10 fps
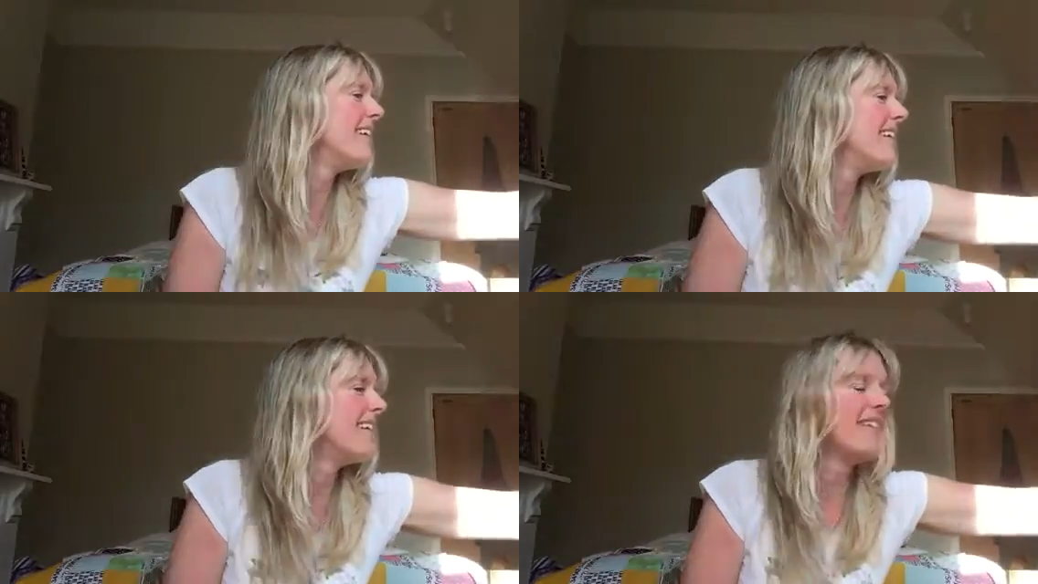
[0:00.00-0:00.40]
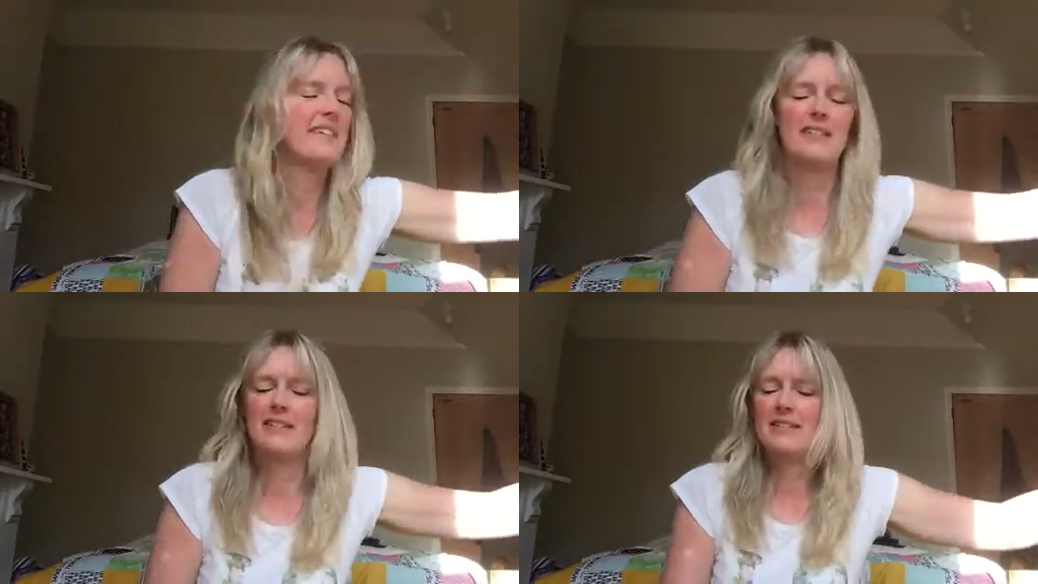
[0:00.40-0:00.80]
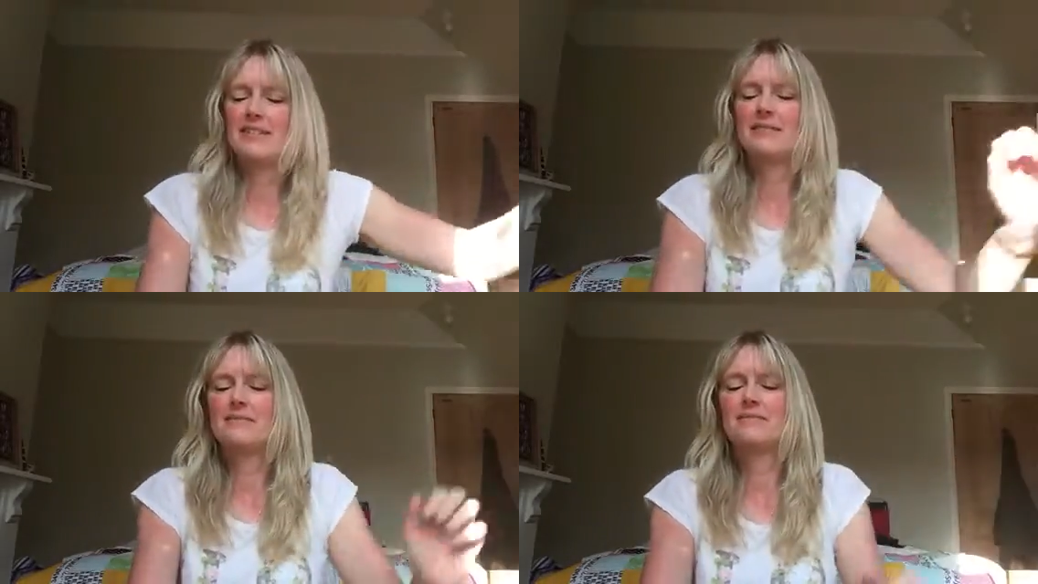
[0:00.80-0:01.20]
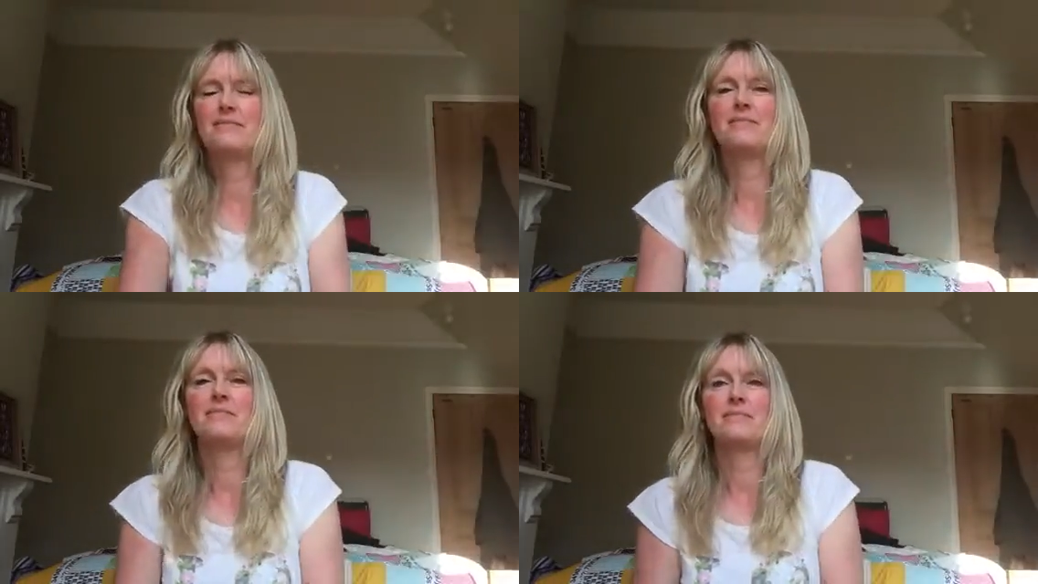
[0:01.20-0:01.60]

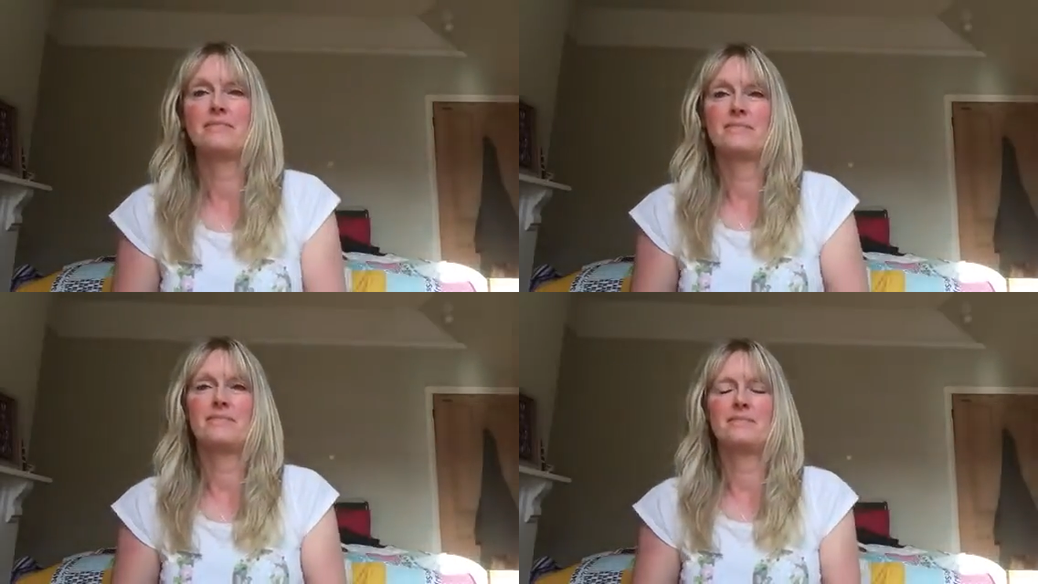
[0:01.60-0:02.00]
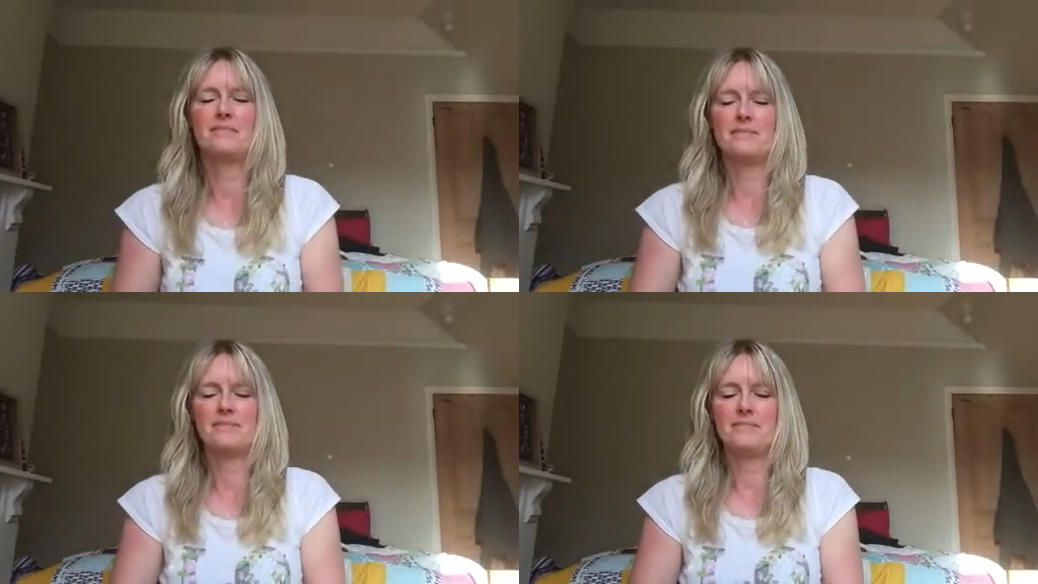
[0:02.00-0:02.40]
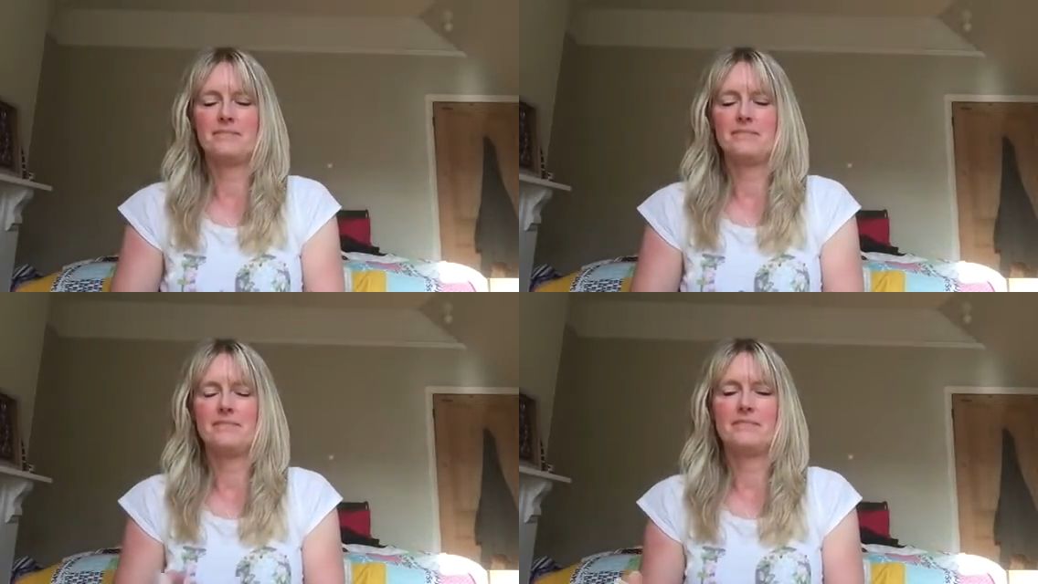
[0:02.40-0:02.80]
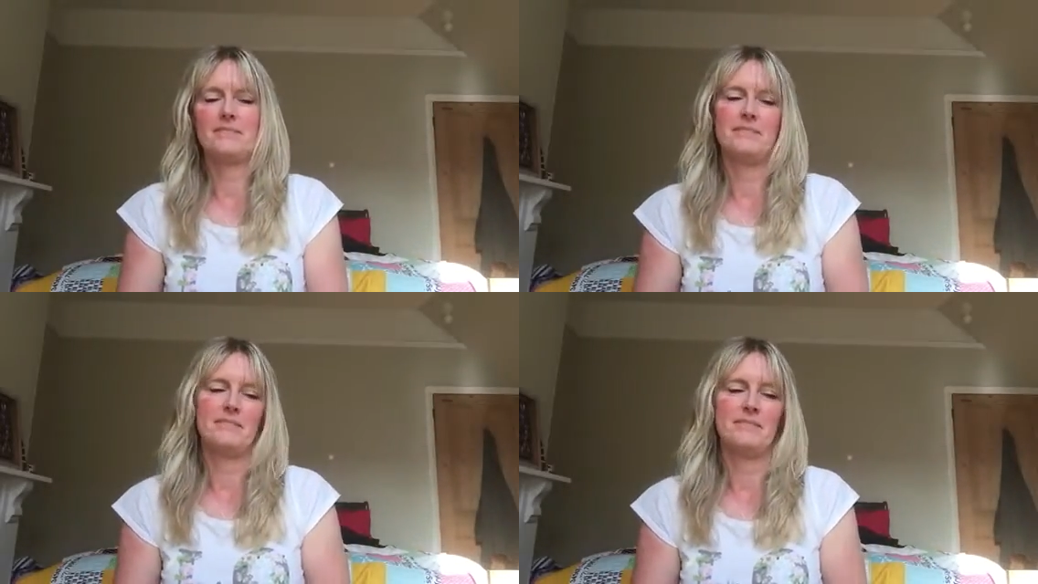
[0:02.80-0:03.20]

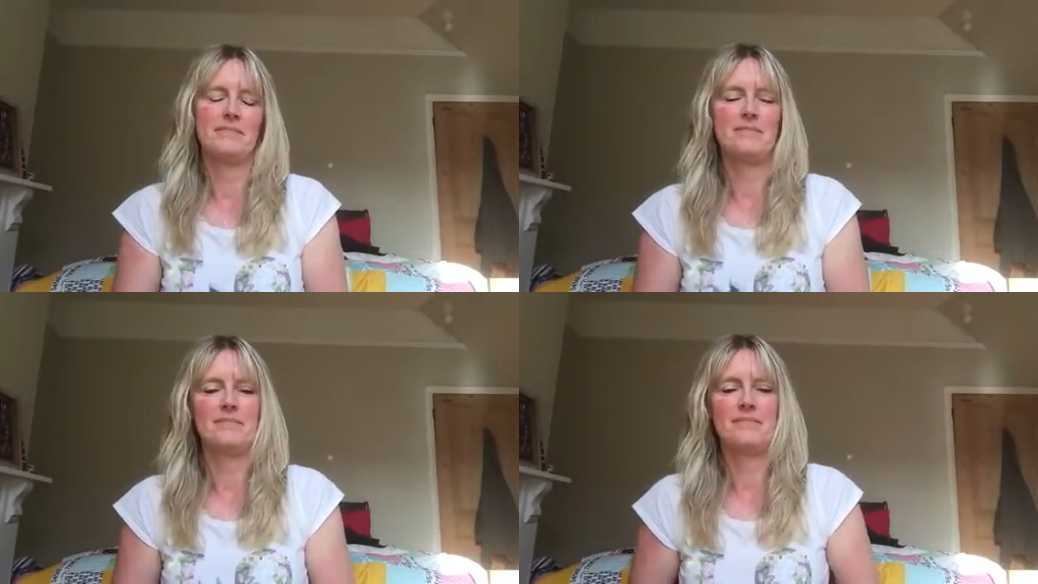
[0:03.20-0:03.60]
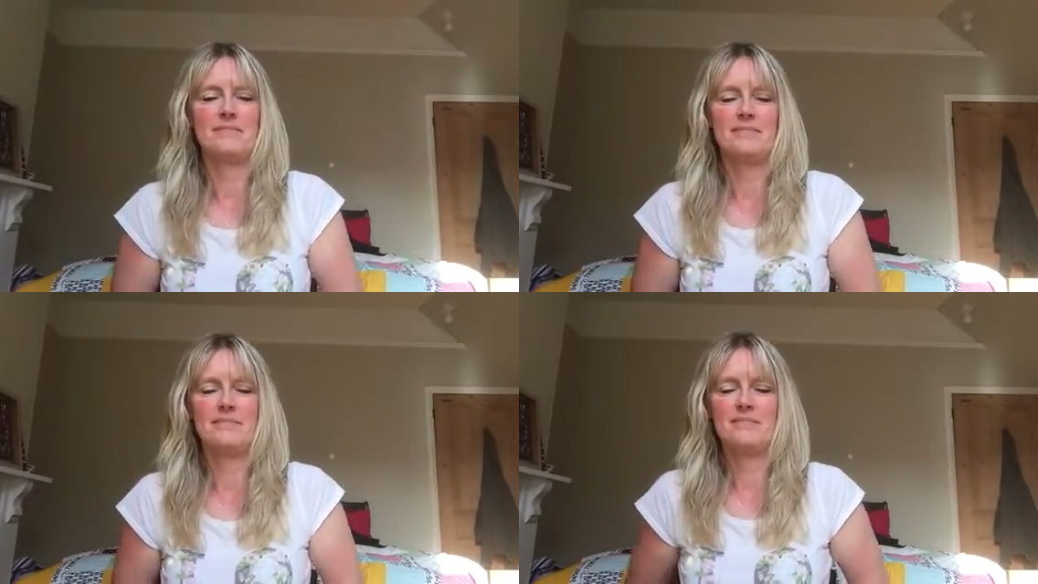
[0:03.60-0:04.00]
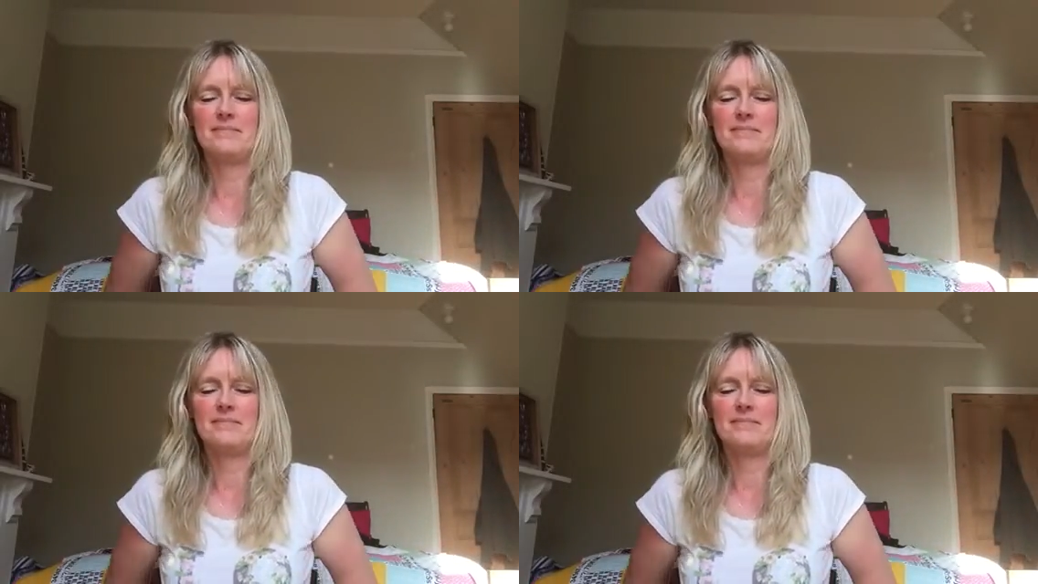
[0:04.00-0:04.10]
[no speech]